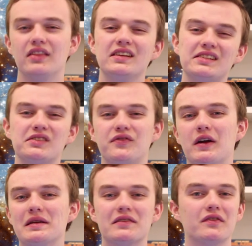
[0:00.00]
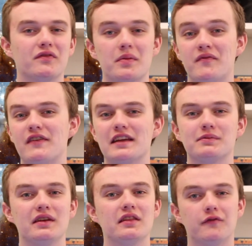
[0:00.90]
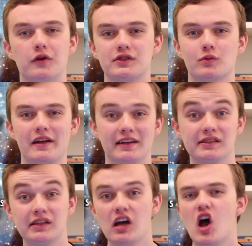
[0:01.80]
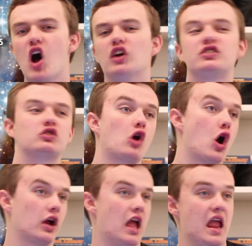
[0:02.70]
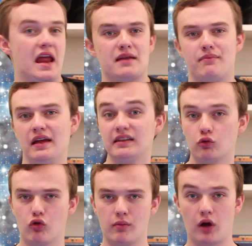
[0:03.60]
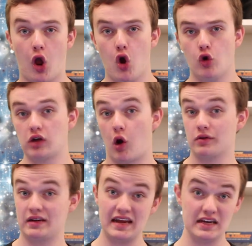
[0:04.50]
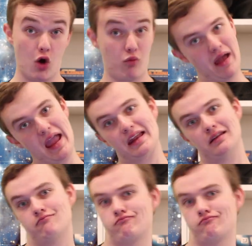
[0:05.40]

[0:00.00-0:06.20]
This is very different from the Phasma in The Force Awakens, a strong, independent woman who don't need no man